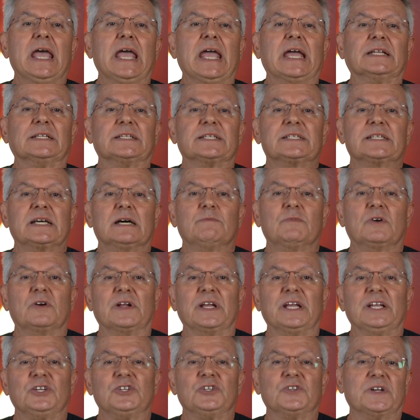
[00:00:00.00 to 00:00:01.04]
In
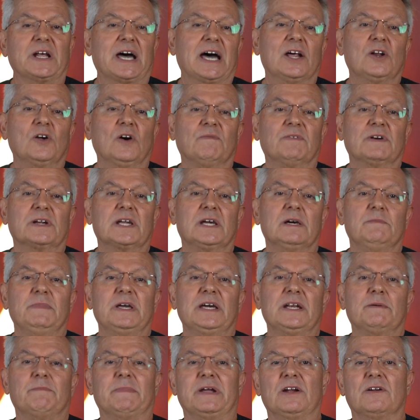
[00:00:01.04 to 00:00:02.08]
summary, do not
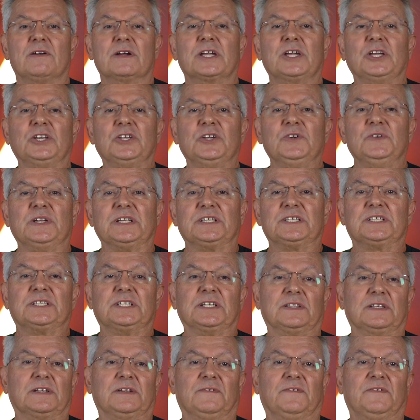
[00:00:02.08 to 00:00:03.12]
overcommit American units
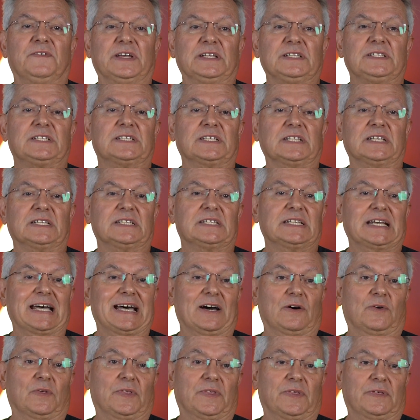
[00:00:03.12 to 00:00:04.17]
to the defense in the
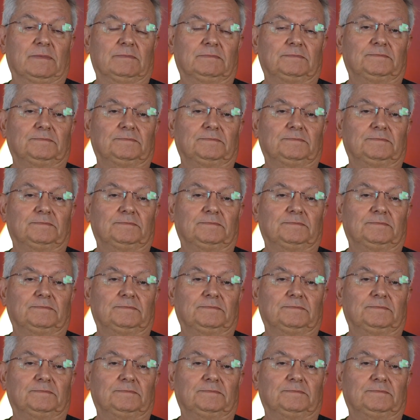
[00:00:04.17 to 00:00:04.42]
south.